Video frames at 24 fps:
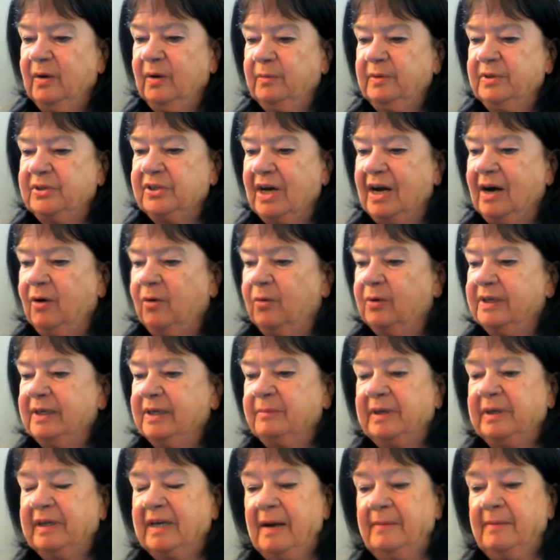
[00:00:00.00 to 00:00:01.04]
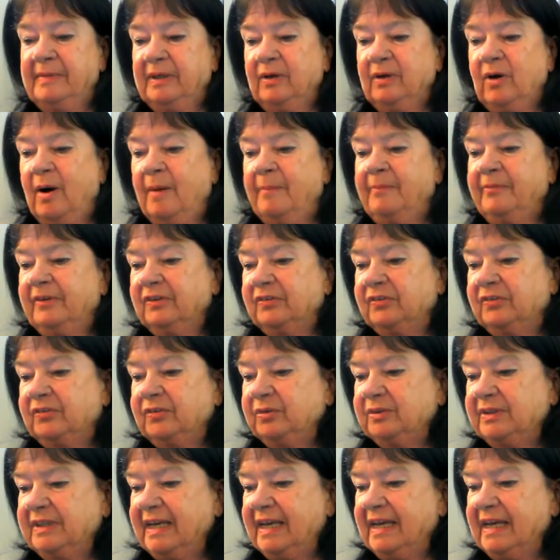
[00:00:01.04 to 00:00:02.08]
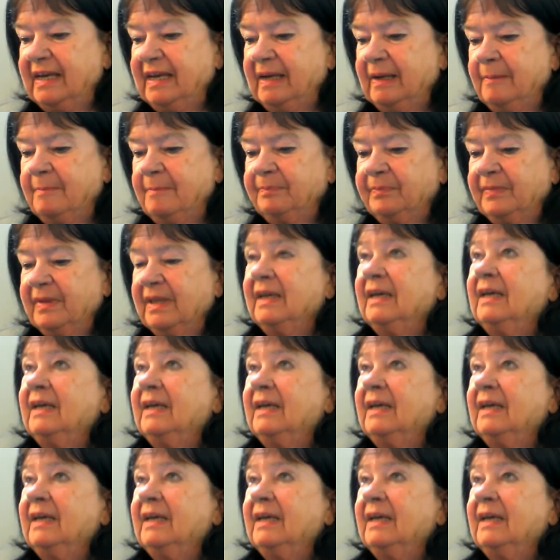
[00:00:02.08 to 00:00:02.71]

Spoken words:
which are only becoming obvious today,